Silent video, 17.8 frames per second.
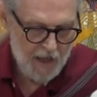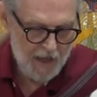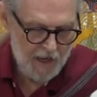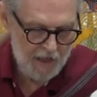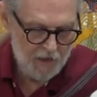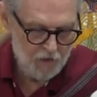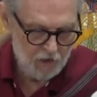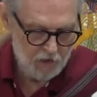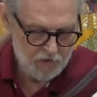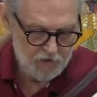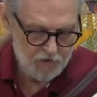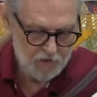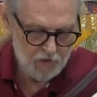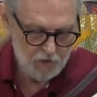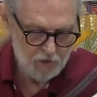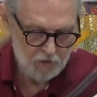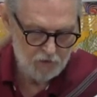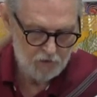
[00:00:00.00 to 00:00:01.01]
and
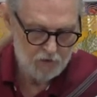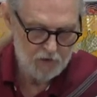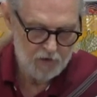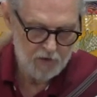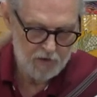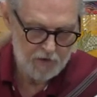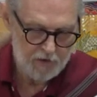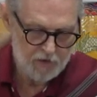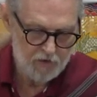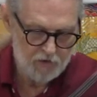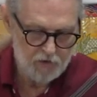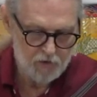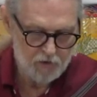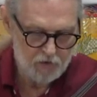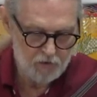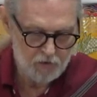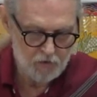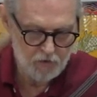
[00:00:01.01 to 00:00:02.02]
also
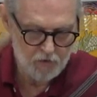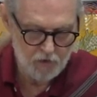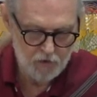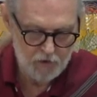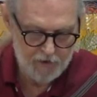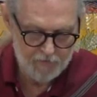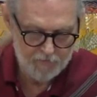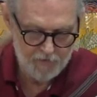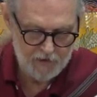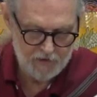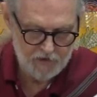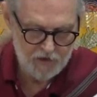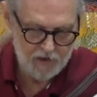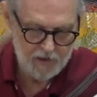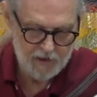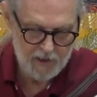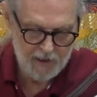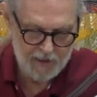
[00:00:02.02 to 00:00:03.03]
to give us
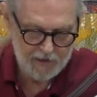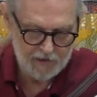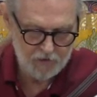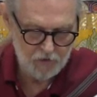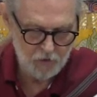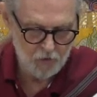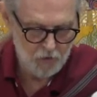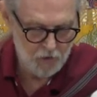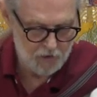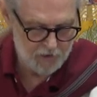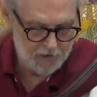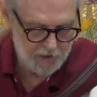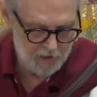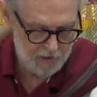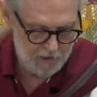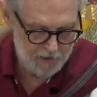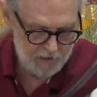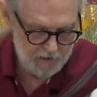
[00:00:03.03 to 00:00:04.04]
the 8
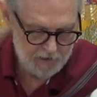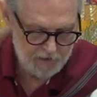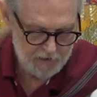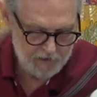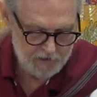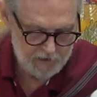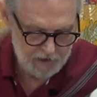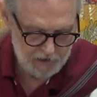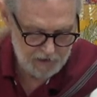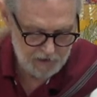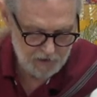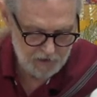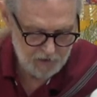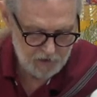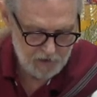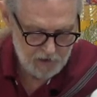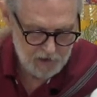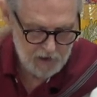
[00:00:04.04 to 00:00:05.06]
ordinary
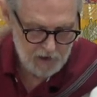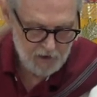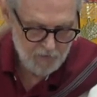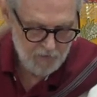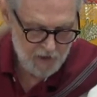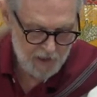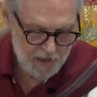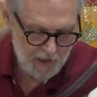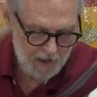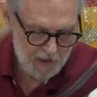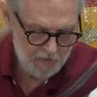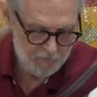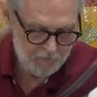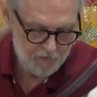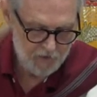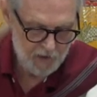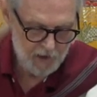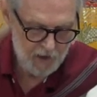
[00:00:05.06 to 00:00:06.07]
cities.
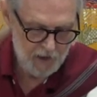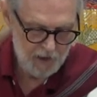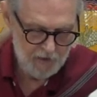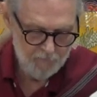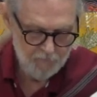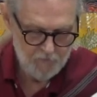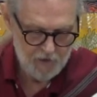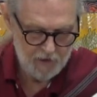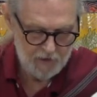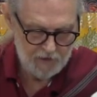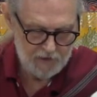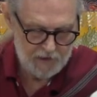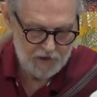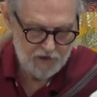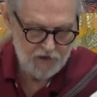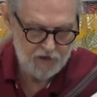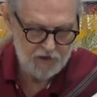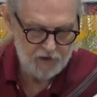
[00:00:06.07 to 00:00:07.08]
And it
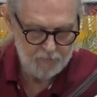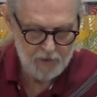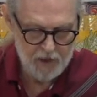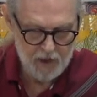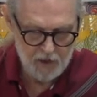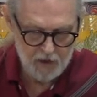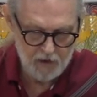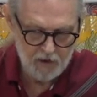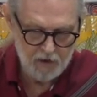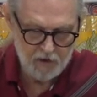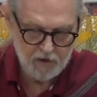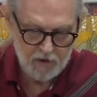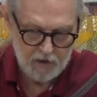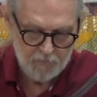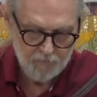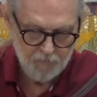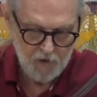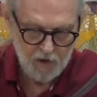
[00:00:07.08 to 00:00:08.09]
lists them here,
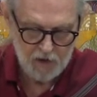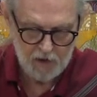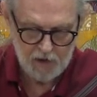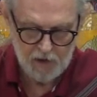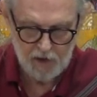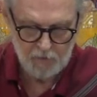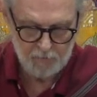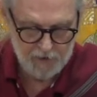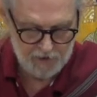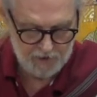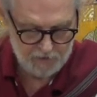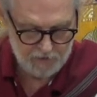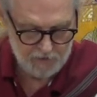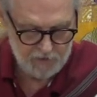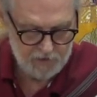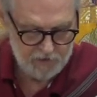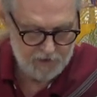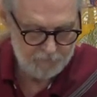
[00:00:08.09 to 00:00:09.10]
a little
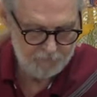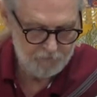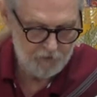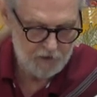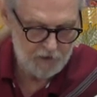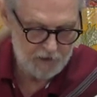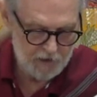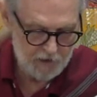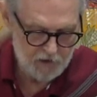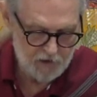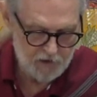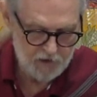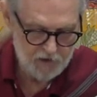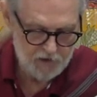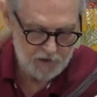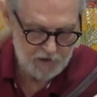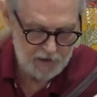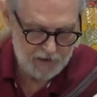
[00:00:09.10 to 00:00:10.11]
bit different list: the
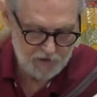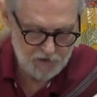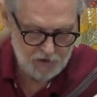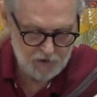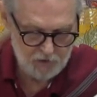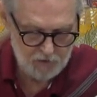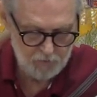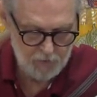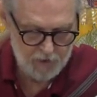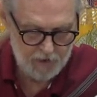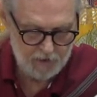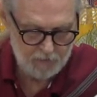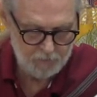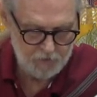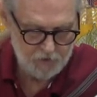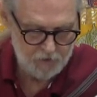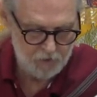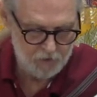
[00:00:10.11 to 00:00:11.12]
celestial
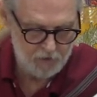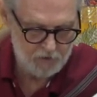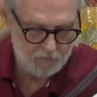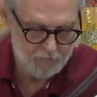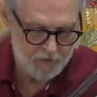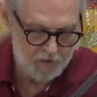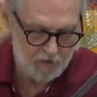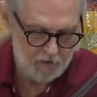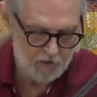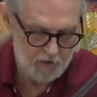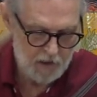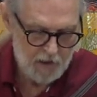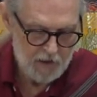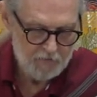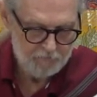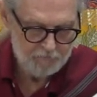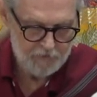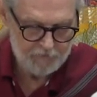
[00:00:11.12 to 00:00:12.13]
realm, sword, pill,
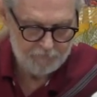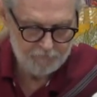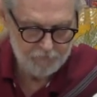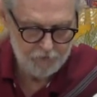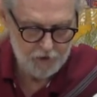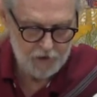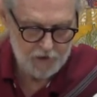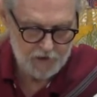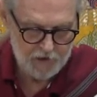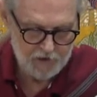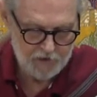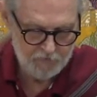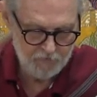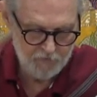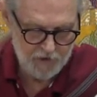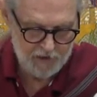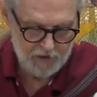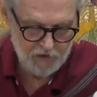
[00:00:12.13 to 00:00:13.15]
fleet-footedness,
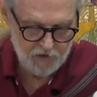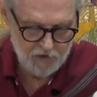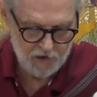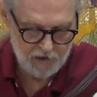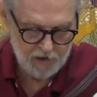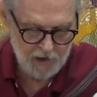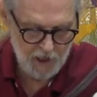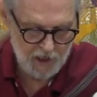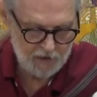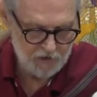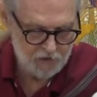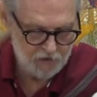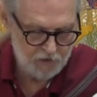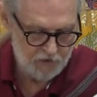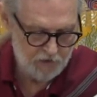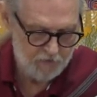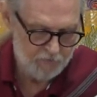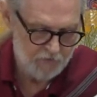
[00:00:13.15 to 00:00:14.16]
vase, the yaksha
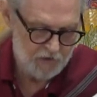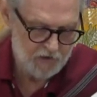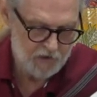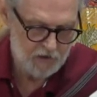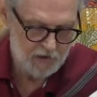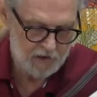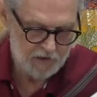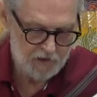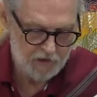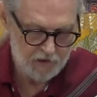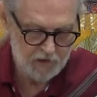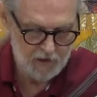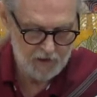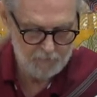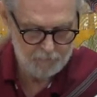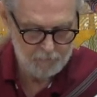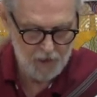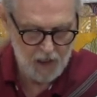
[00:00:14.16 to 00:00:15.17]
servants, elixir,
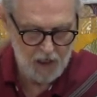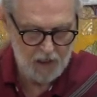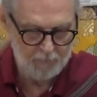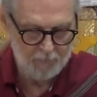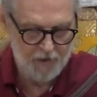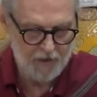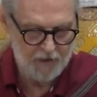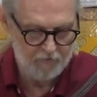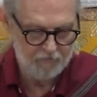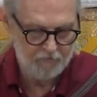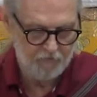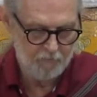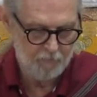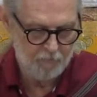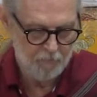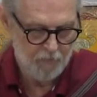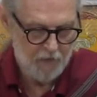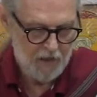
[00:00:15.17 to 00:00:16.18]
and balm of
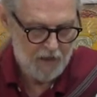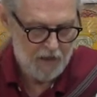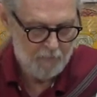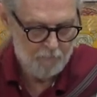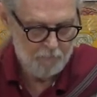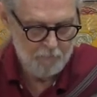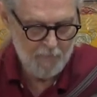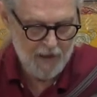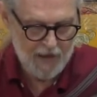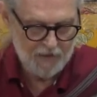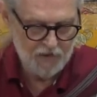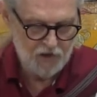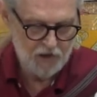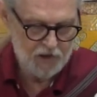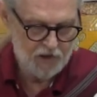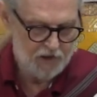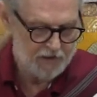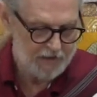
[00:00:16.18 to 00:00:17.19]

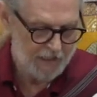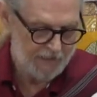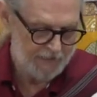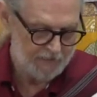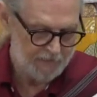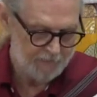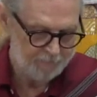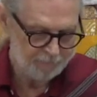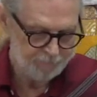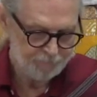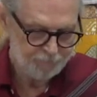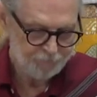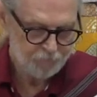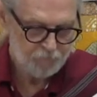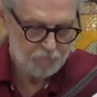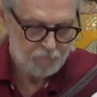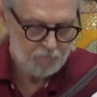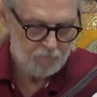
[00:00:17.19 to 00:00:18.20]
magic sight.
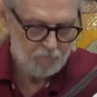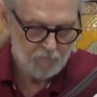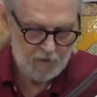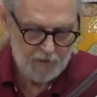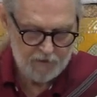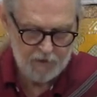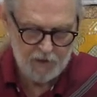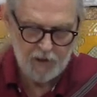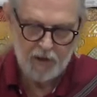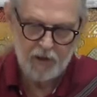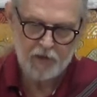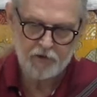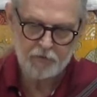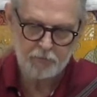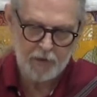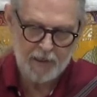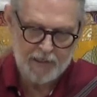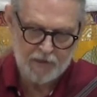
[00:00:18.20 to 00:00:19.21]
And then it
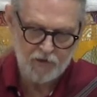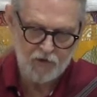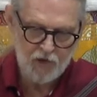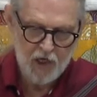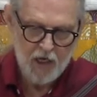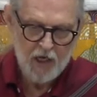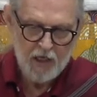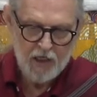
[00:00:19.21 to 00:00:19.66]
explains